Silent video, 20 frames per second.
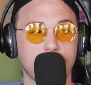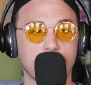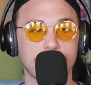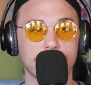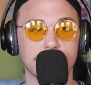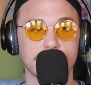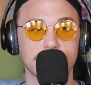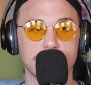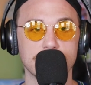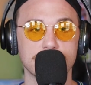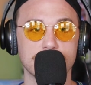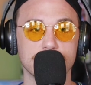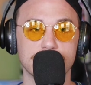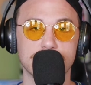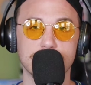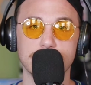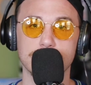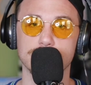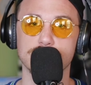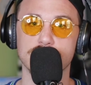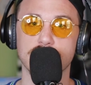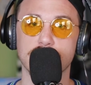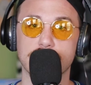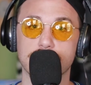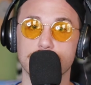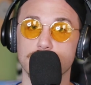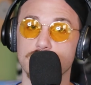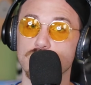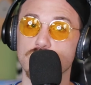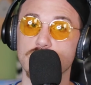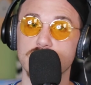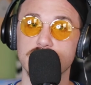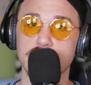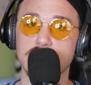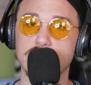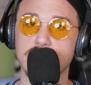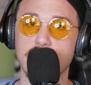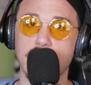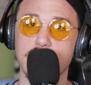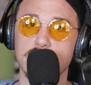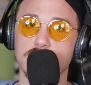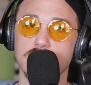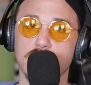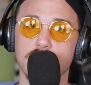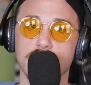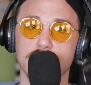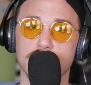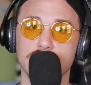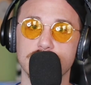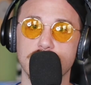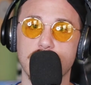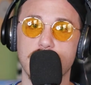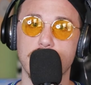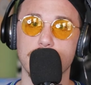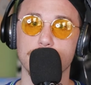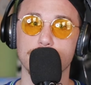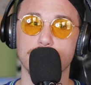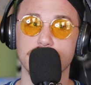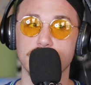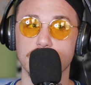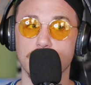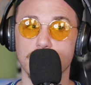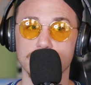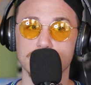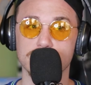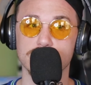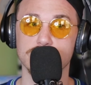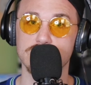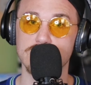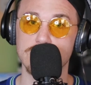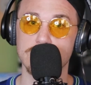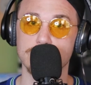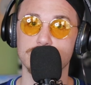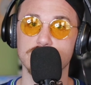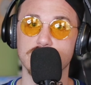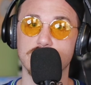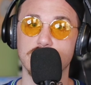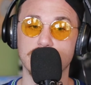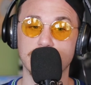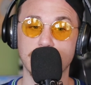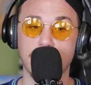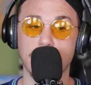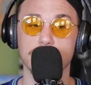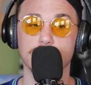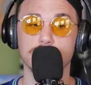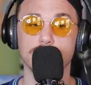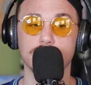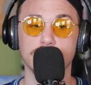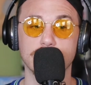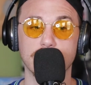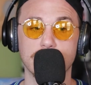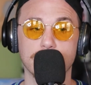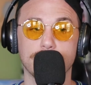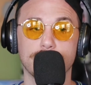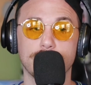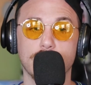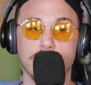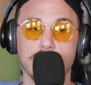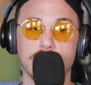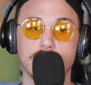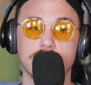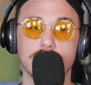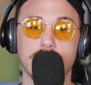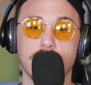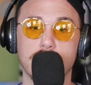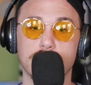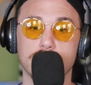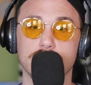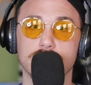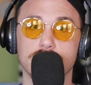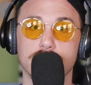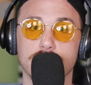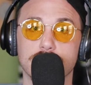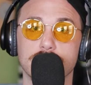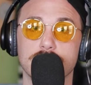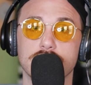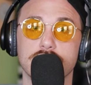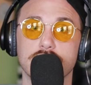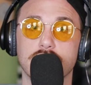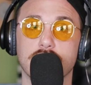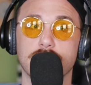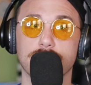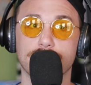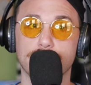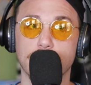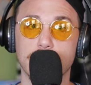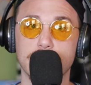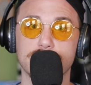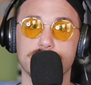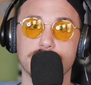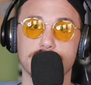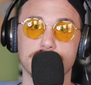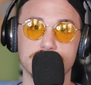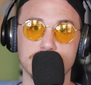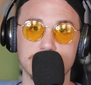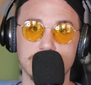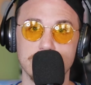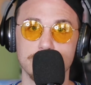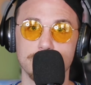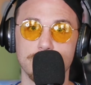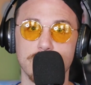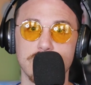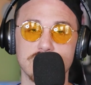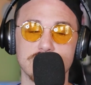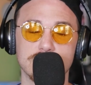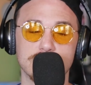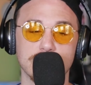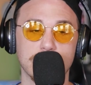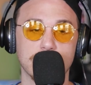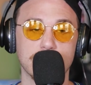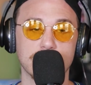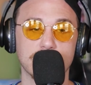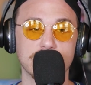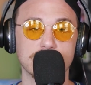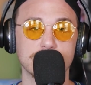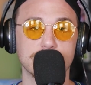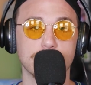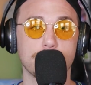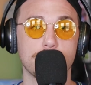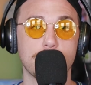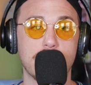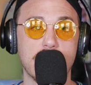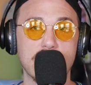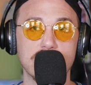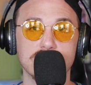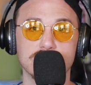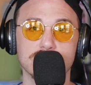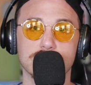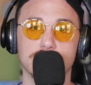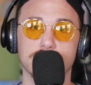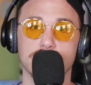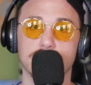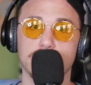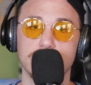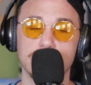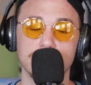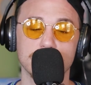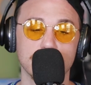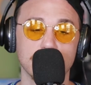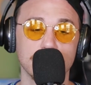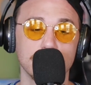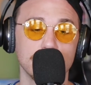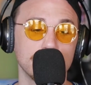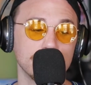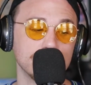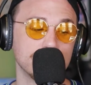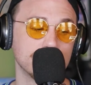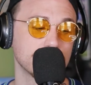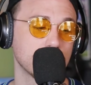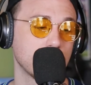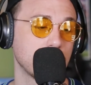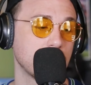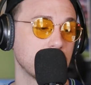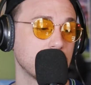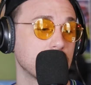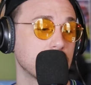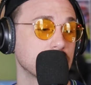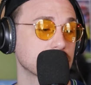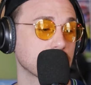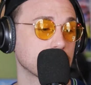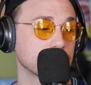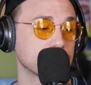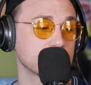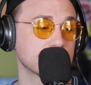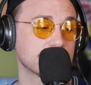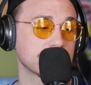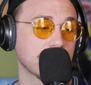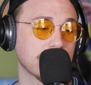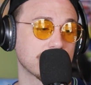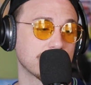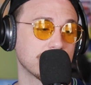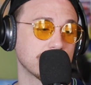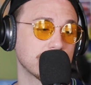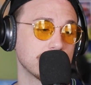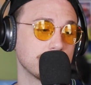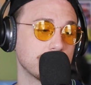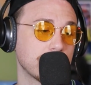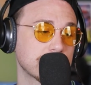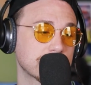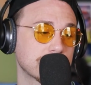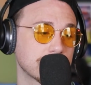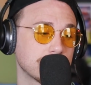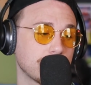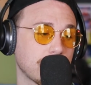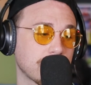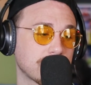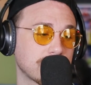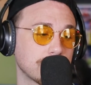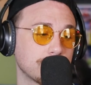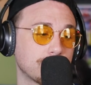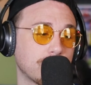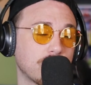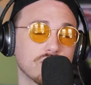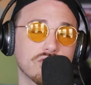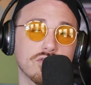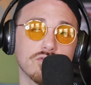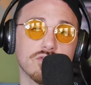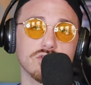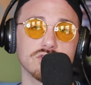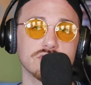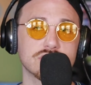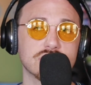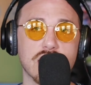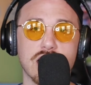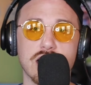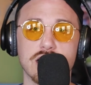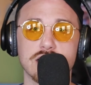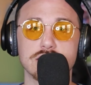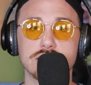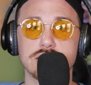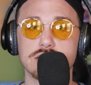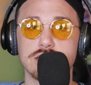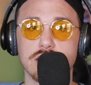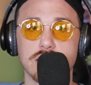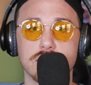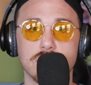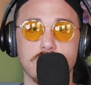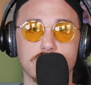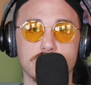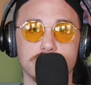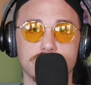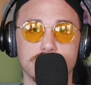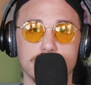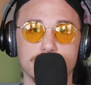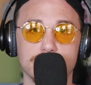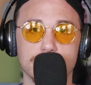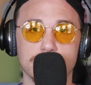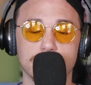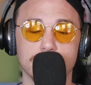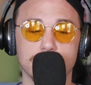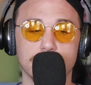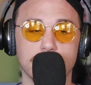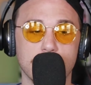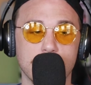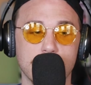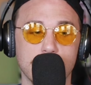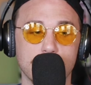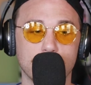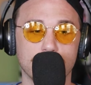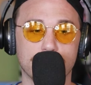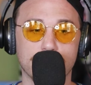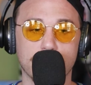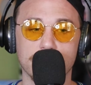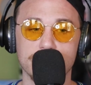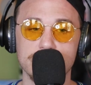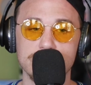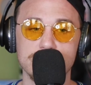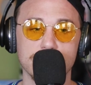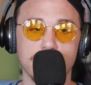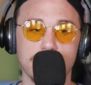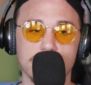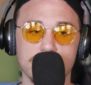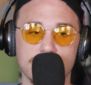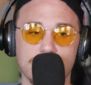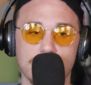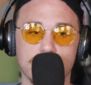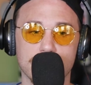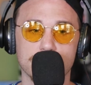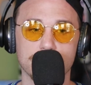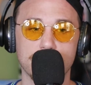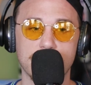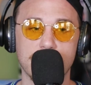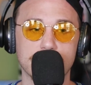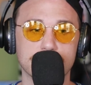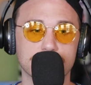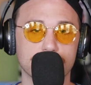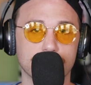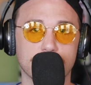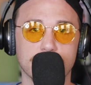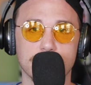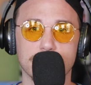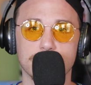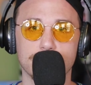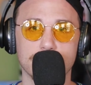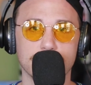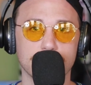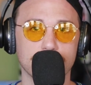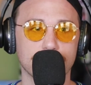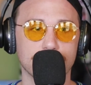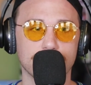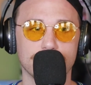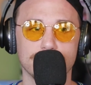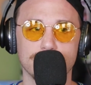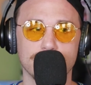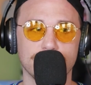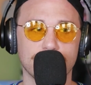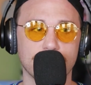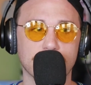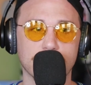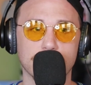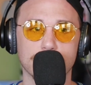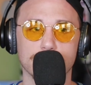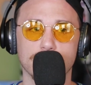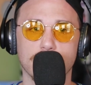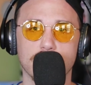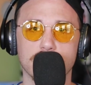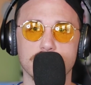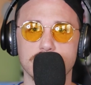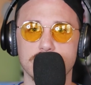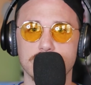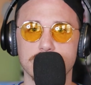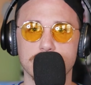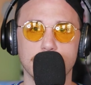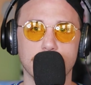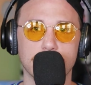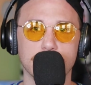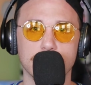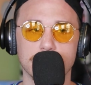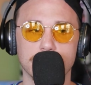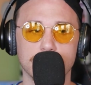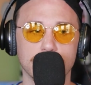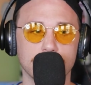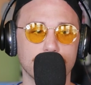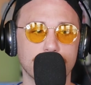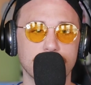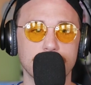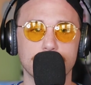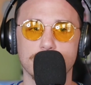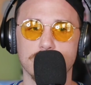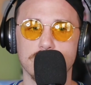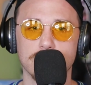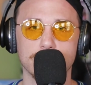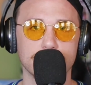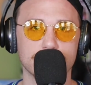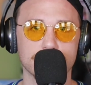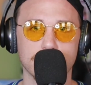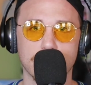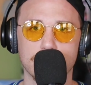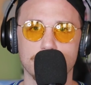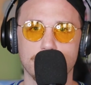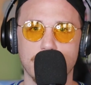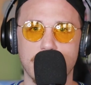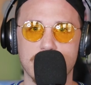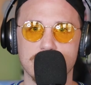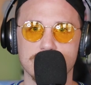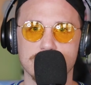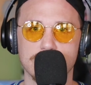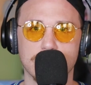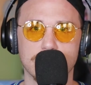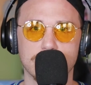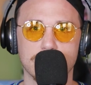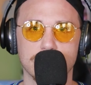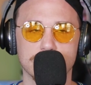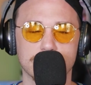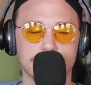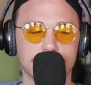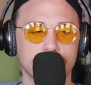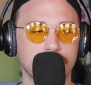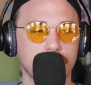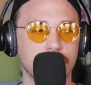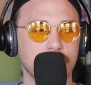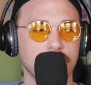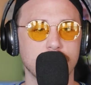and he just seems like a really kind-hearted guy, but he also seems like a guy who will get fucking down and dirty and fight for his teammates, and he's a monster. He's huge. So I think both of those guys in our division with all these young quarterbacks, we're going to be fucking running and gunning. People are going to be trying to pass on us.